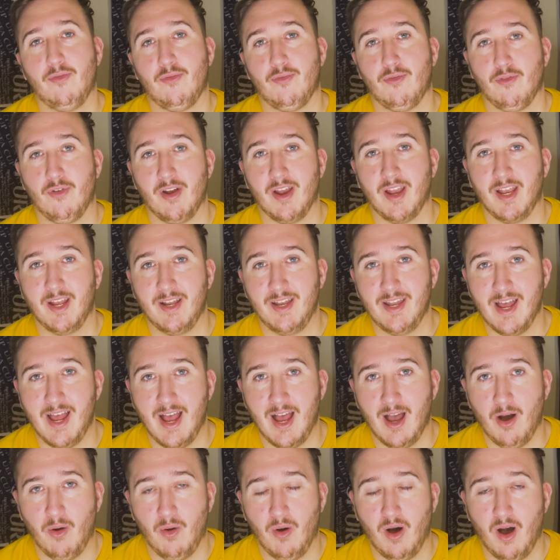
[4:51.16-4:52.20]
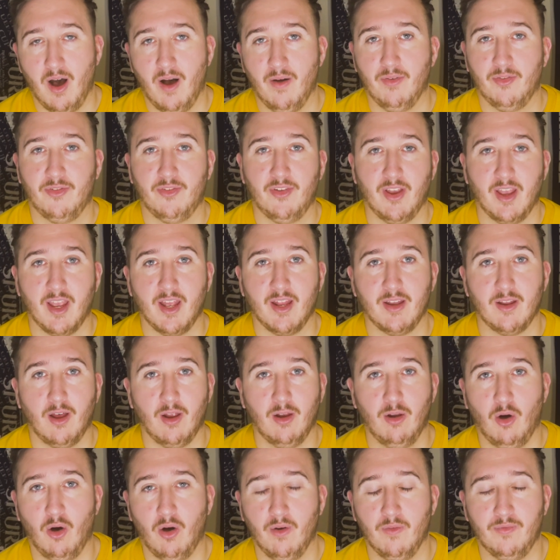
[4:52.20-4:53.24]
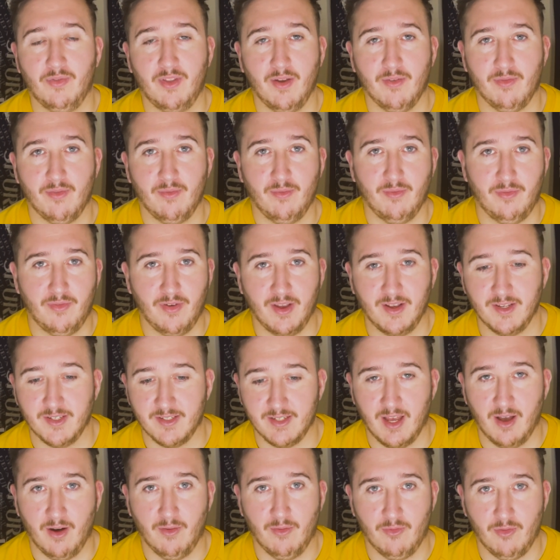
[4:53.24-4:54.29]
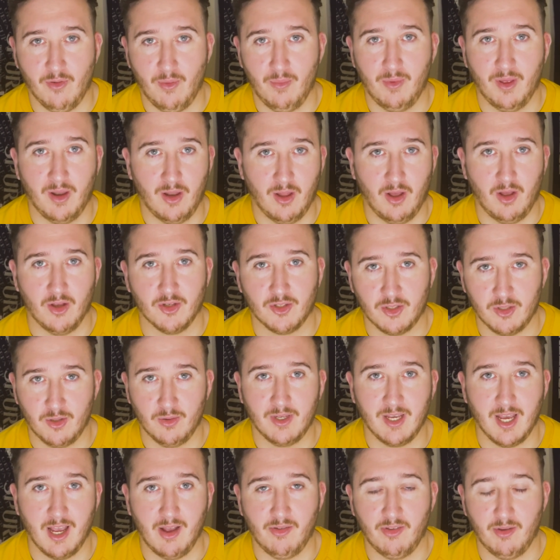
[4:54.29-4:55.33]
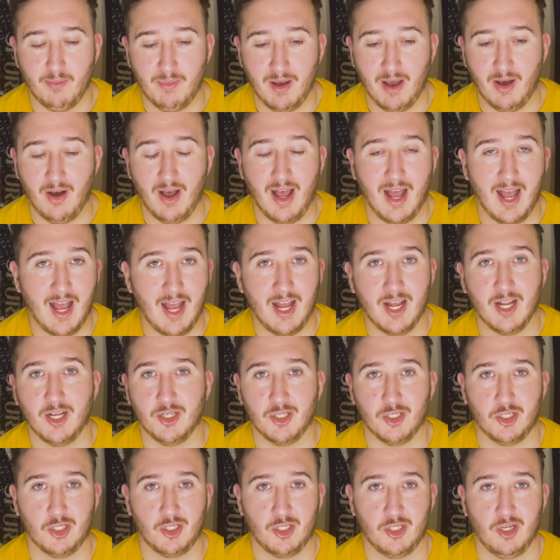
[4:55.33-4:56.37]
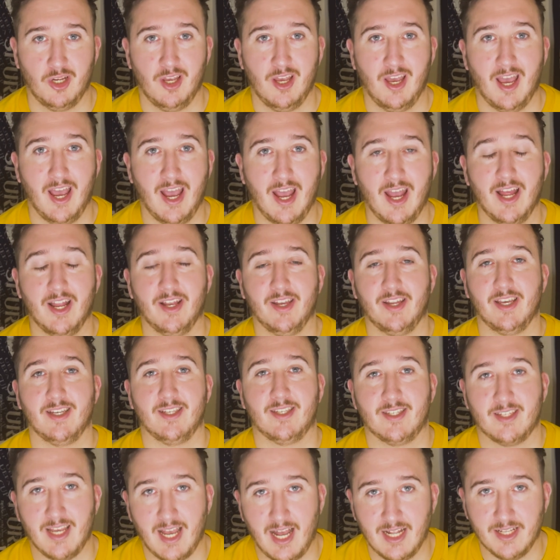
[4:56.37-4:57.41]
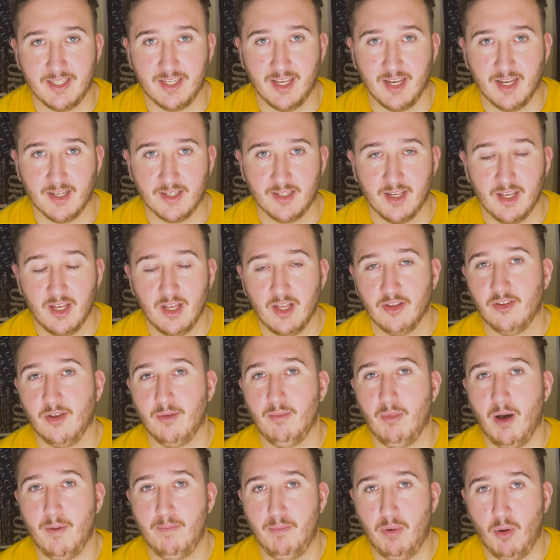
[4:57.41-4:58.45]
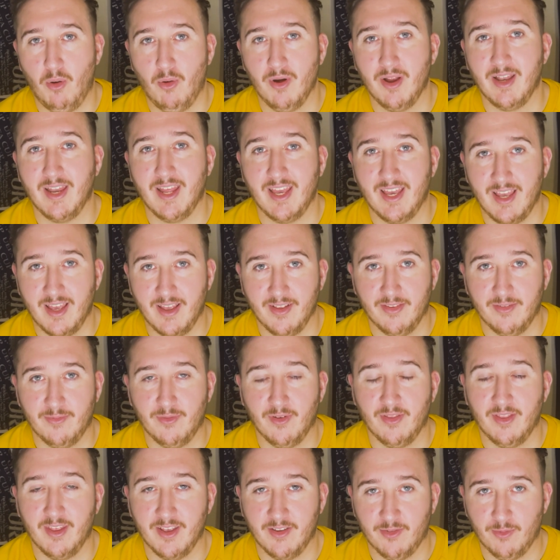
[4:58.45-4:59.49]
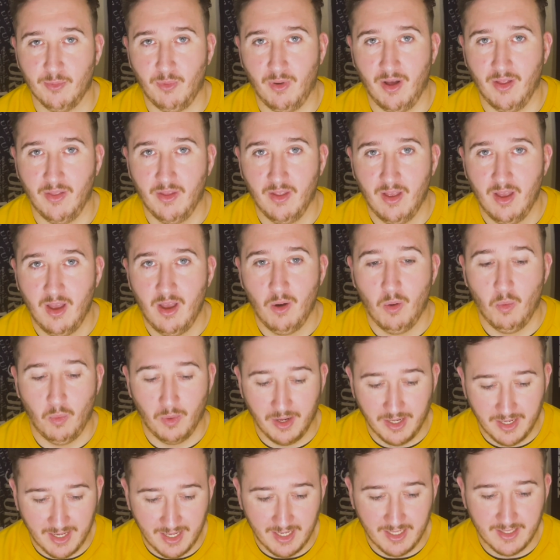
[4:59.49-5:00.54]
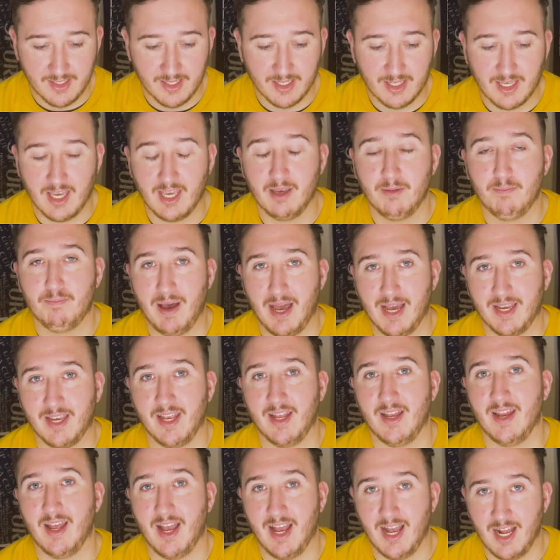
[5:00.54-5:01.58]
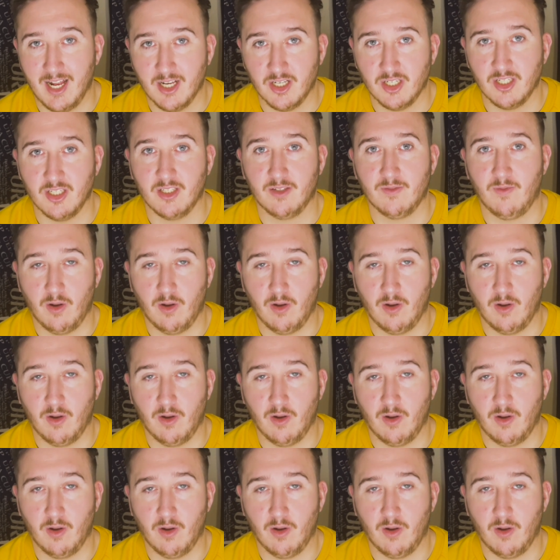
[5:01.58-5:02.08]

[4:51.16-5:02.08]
three, now, I've seen a lot of different things now from the last two games about Ange and his tactics. So my point is, for this one, we need to keep backing Ange's